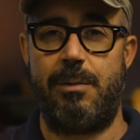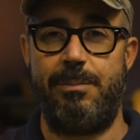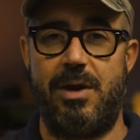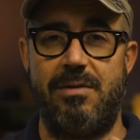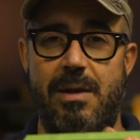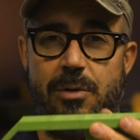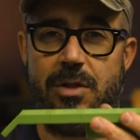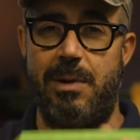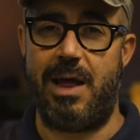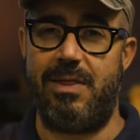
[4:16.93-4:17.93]
Because I put
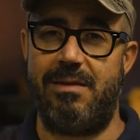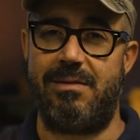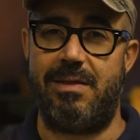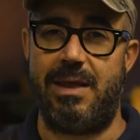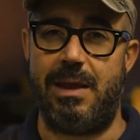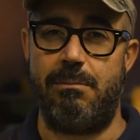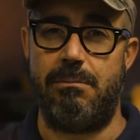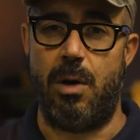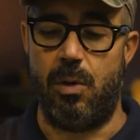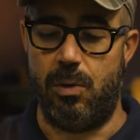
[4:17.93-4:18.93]
them like this in the
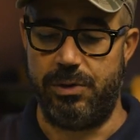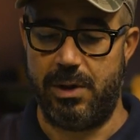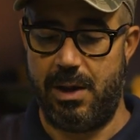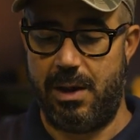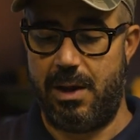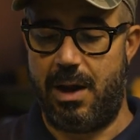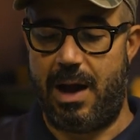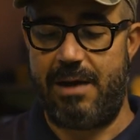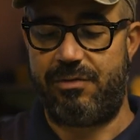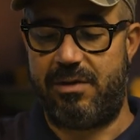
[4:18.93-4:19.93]
mould,
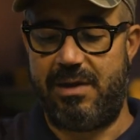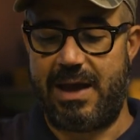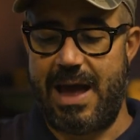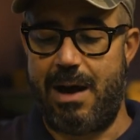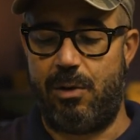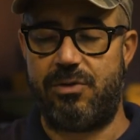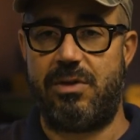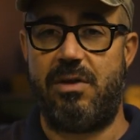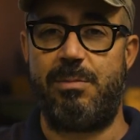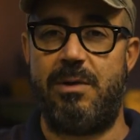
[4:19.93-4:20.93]
I have to dig out
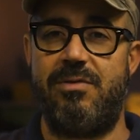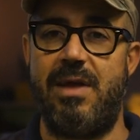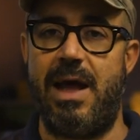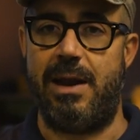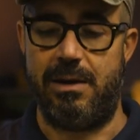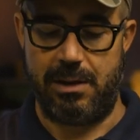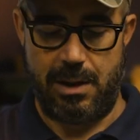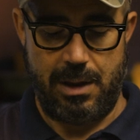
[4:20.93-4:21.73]
this bit of sand.